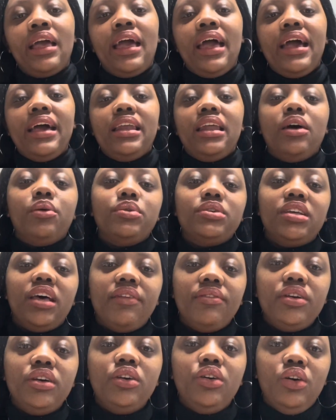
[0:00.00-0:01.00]
And I was
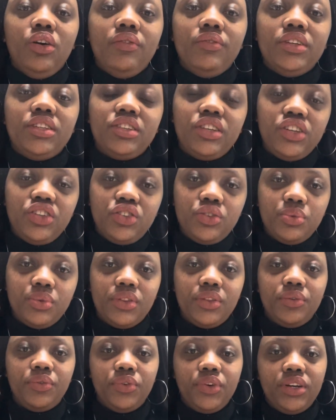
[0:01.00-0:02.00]
having a conversation with
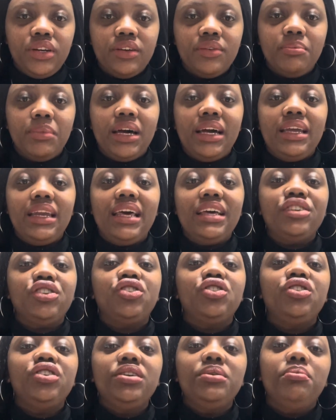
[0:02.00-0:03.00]
a friend of mine, and
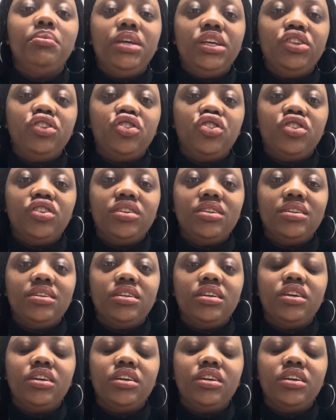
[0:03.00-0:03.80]
she mentioned